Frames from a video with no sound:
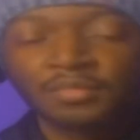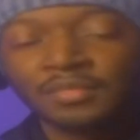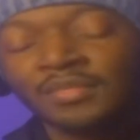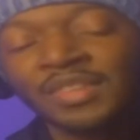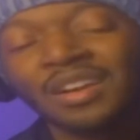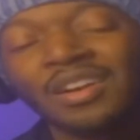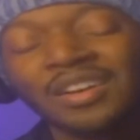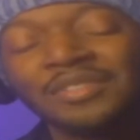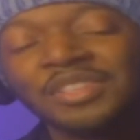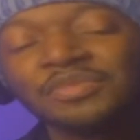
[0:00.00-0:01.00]
All right, if
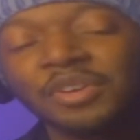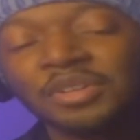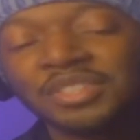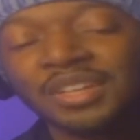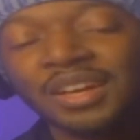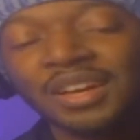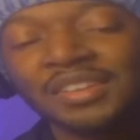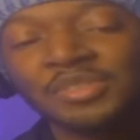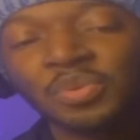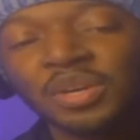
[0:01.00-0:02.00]
this falls in line
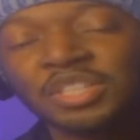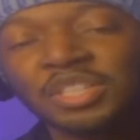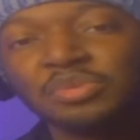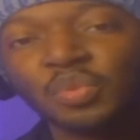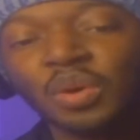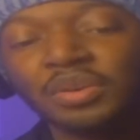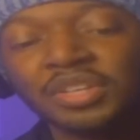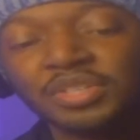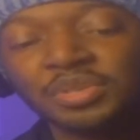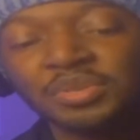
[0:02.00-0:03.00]
to where she was walking
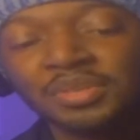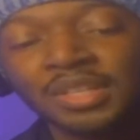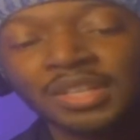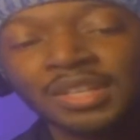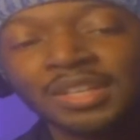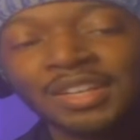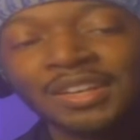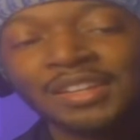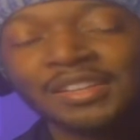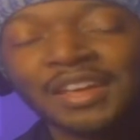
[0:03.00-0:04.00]
to,
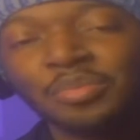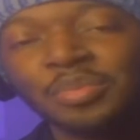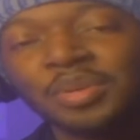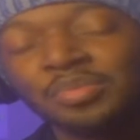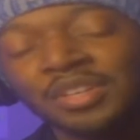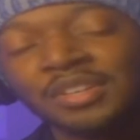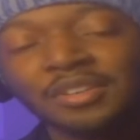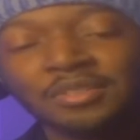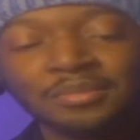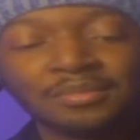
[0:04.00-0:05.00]
that'll be pretty
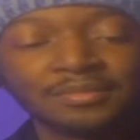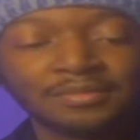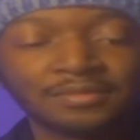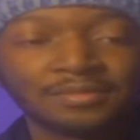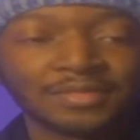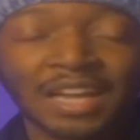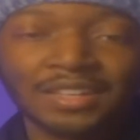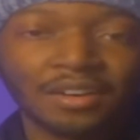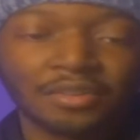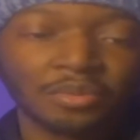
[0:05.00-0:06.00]
dope. I
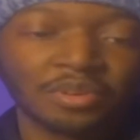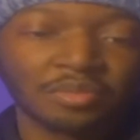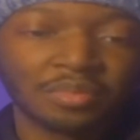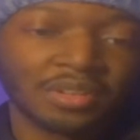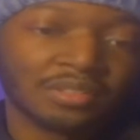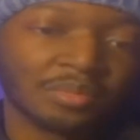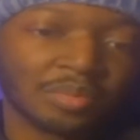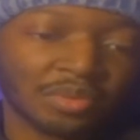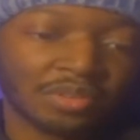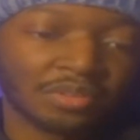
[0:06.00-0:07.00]
doubt it will, but it'll be
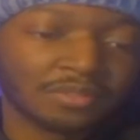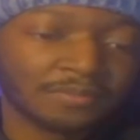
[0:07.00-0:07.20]
pretty cool.